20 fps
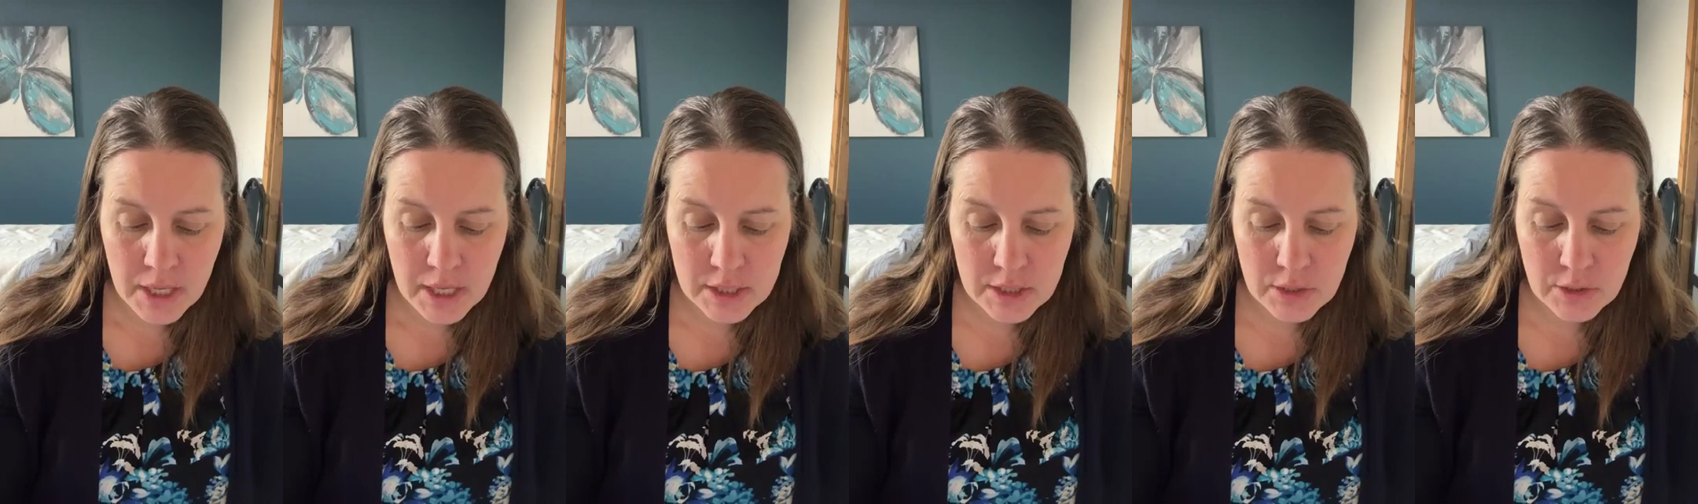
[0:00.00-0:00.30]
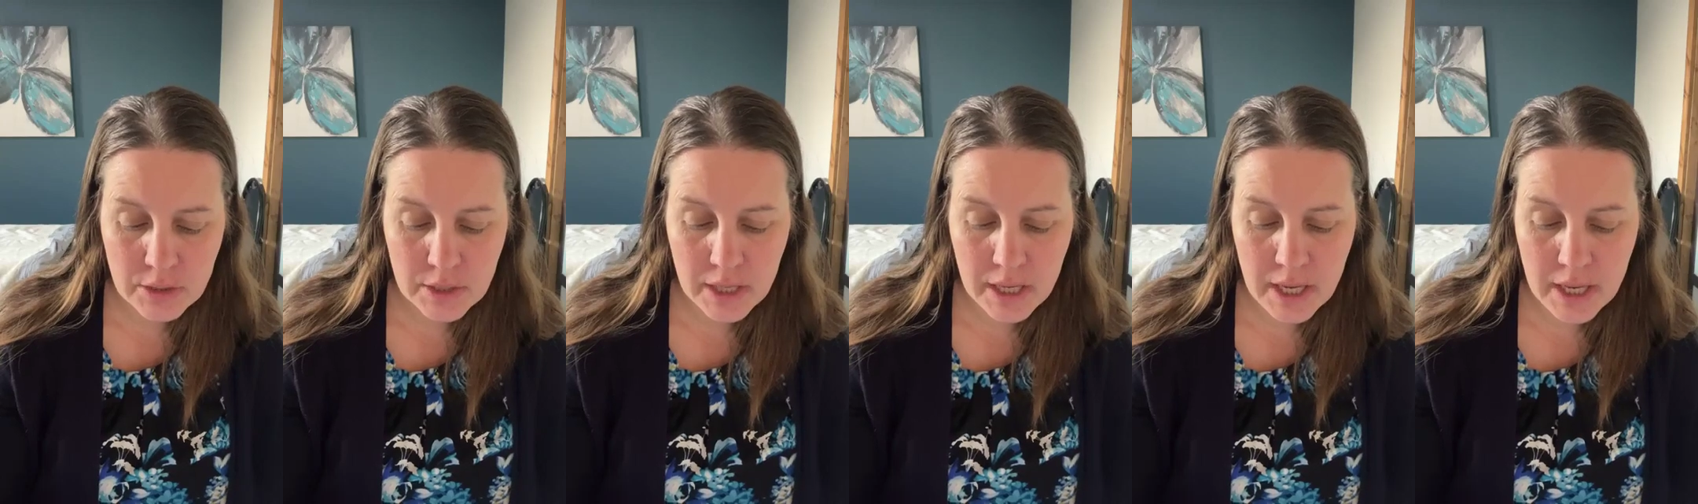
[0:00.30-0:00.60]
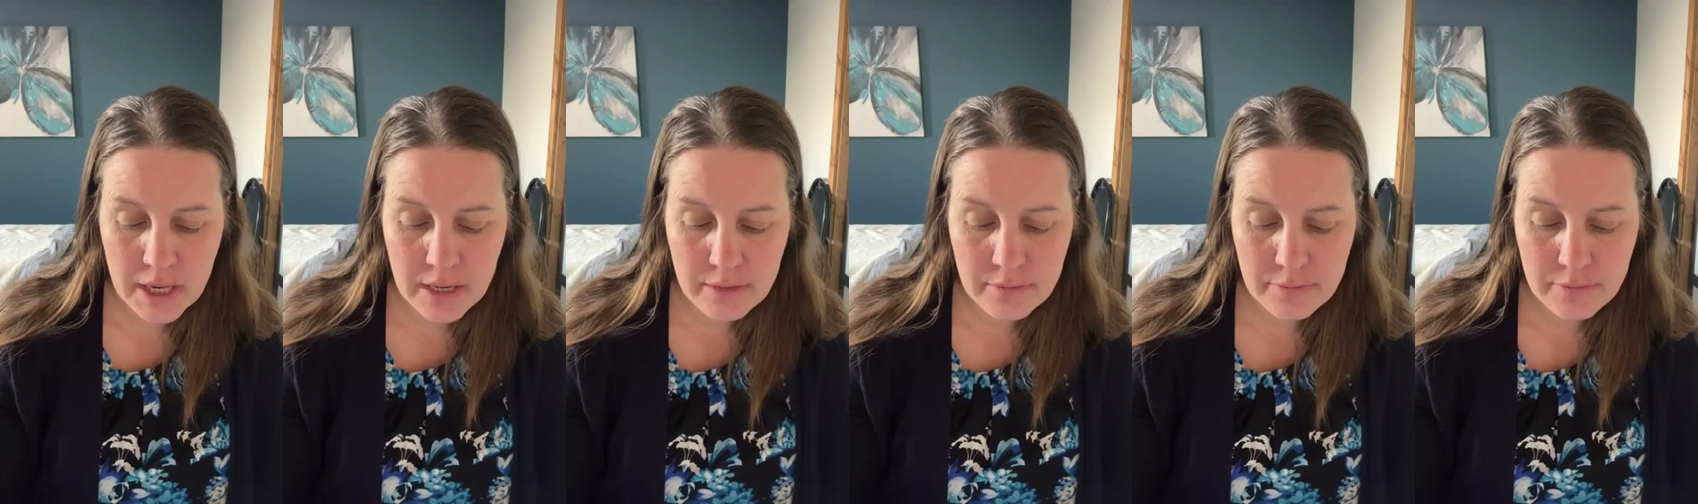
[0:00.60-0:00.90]
It took
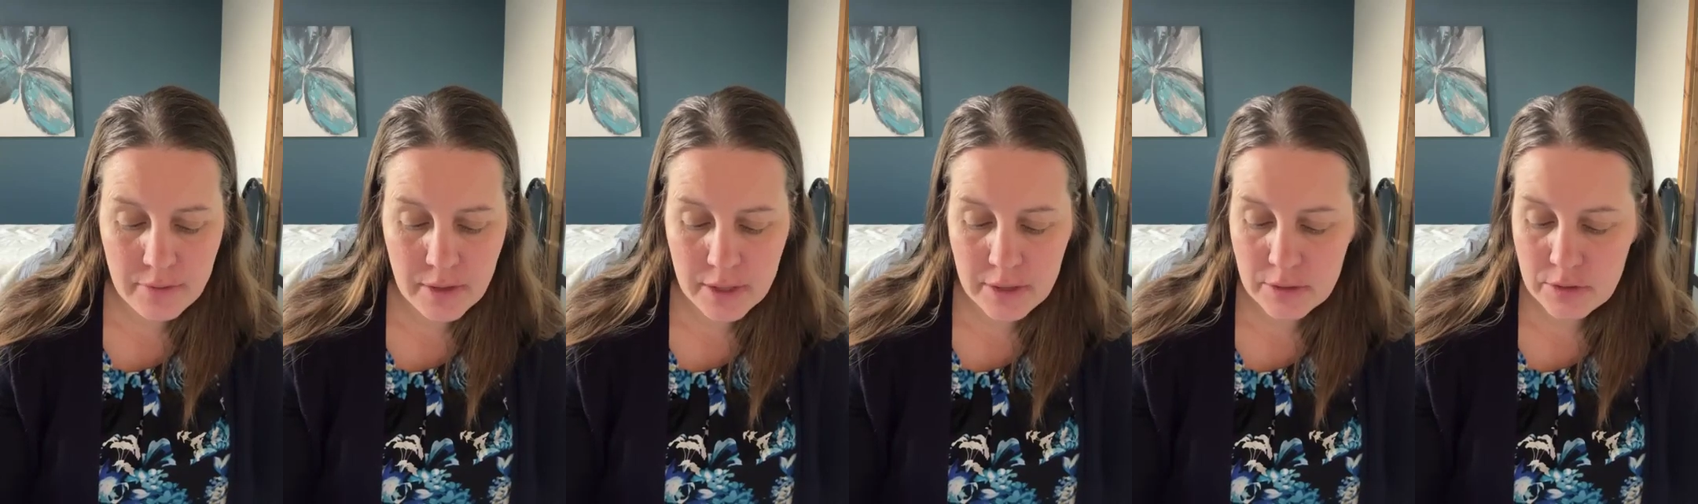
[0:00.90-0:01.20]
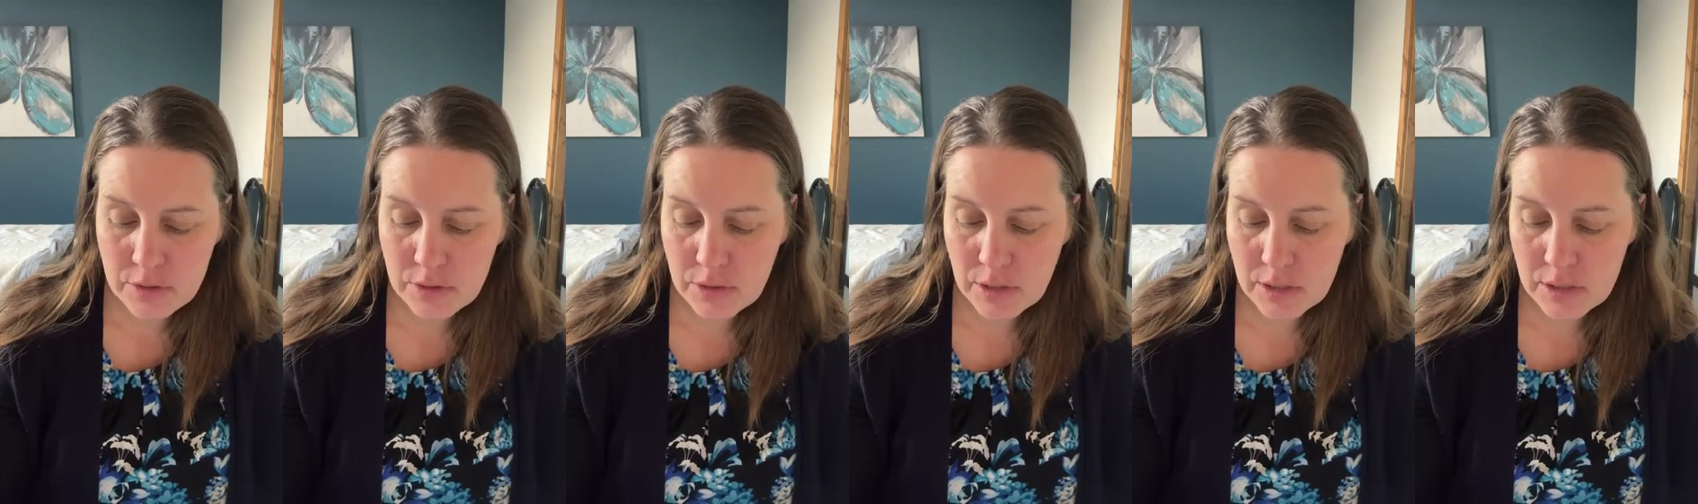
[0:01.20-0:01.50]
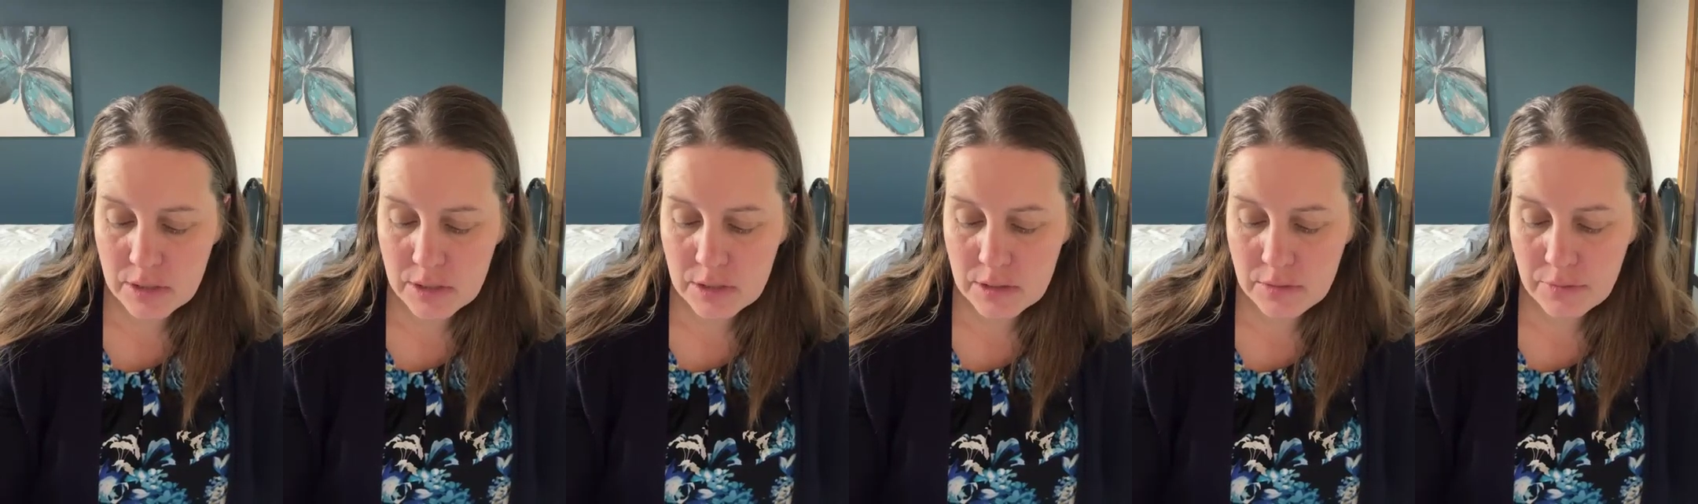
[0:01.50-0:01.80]
8 fire
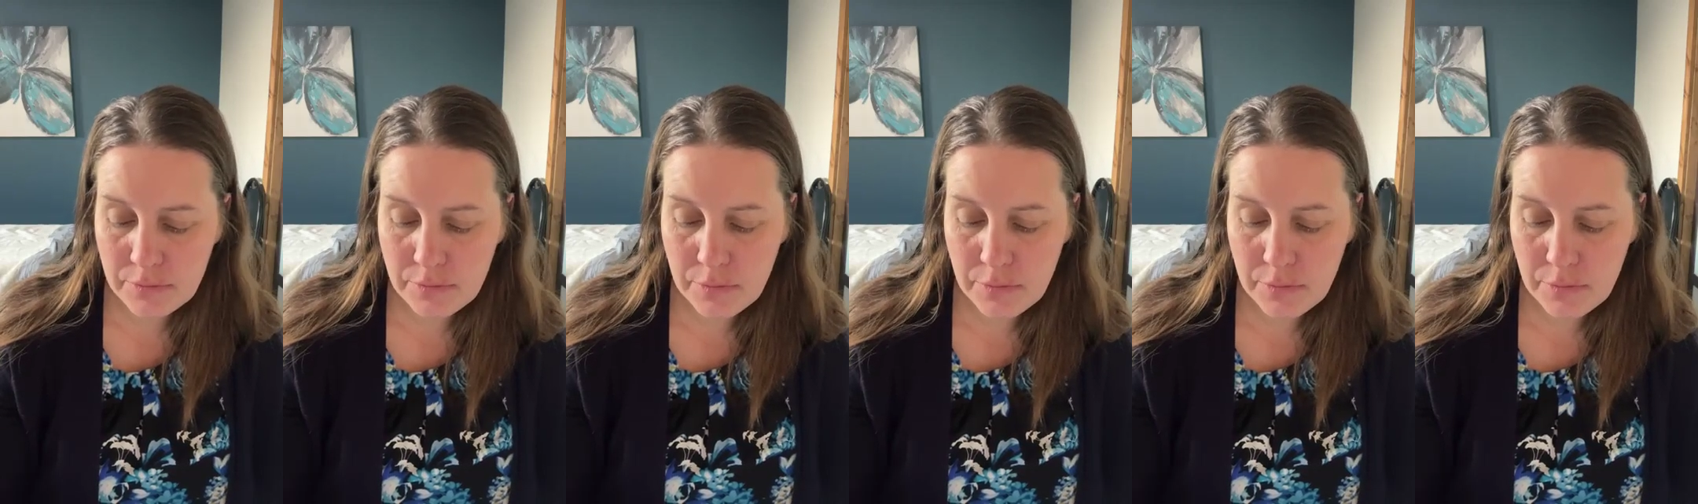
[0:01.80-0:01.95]
trucks